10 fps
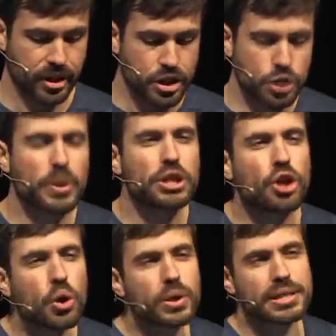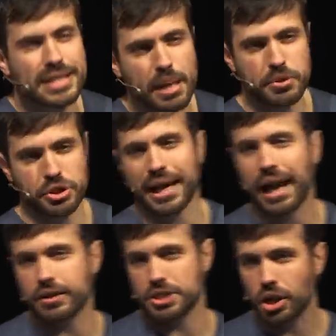So we know conceptually how
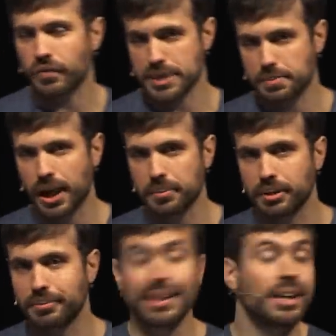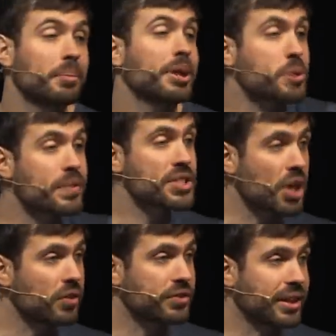to solve this problem because we've
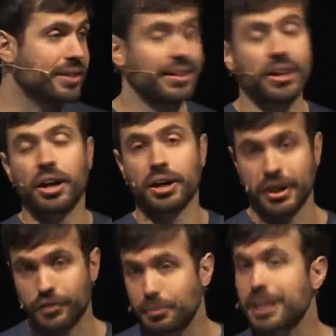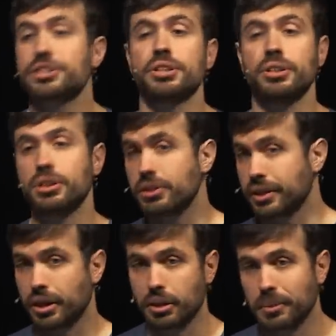solved it in our informational, in
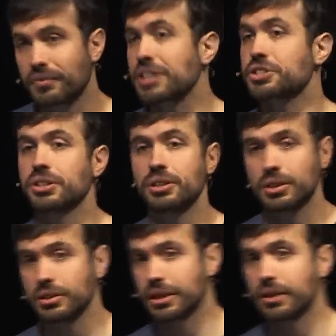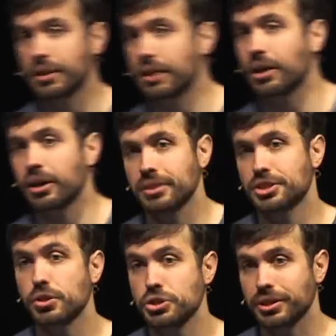our professional, in our, in our
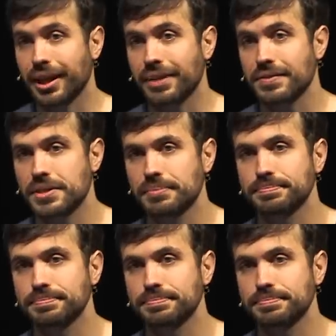social lives.